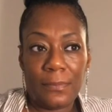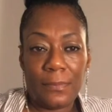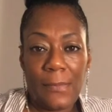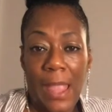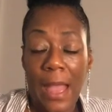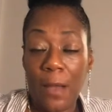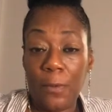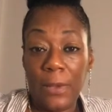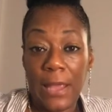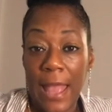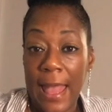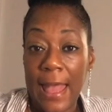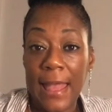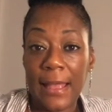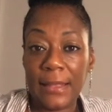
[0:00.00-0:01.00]
how we
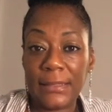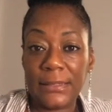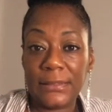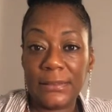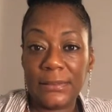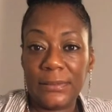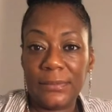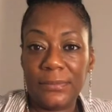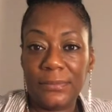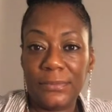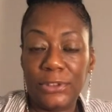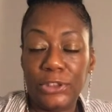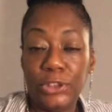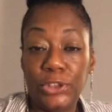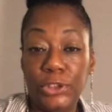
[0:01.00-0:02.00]
act,
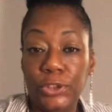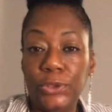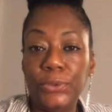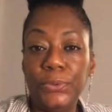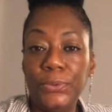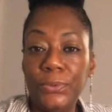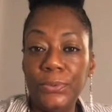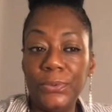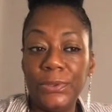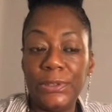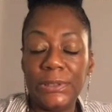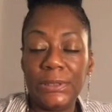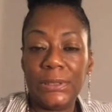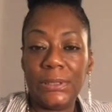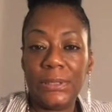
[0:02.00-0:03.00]
to choose
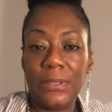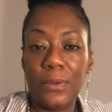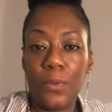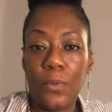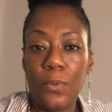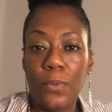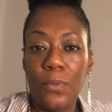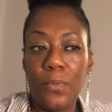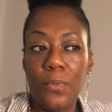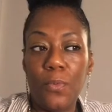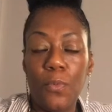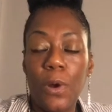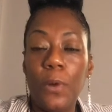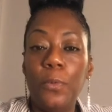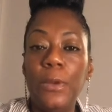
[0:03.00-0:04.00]

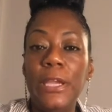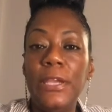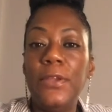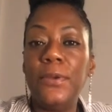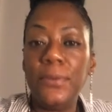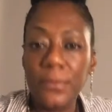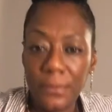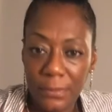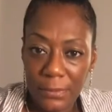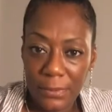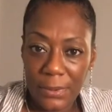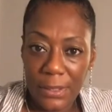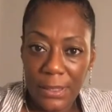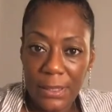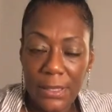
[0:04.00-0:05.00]
what we do,
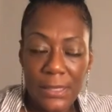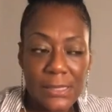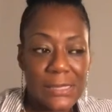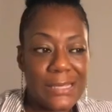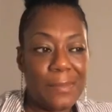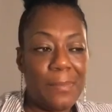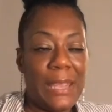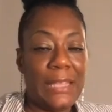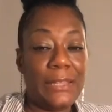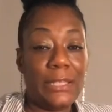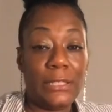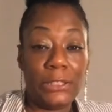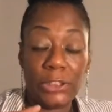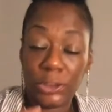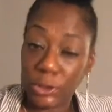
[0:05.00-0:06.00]
to make the
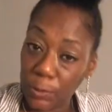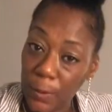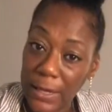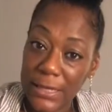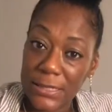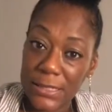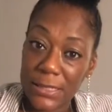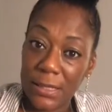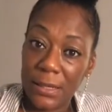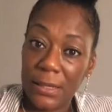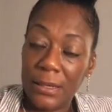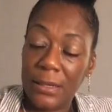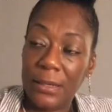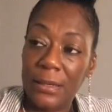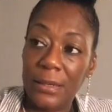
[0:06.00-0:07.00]
choice
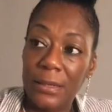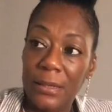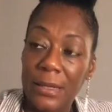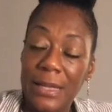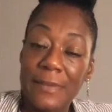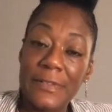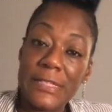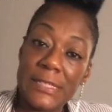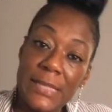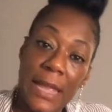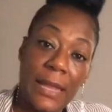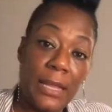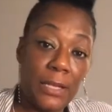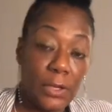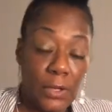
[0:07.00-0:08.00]
of
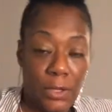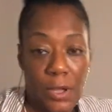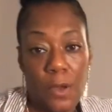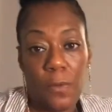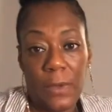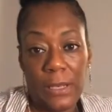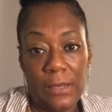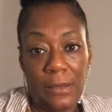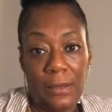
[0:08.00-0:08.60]
staying or going.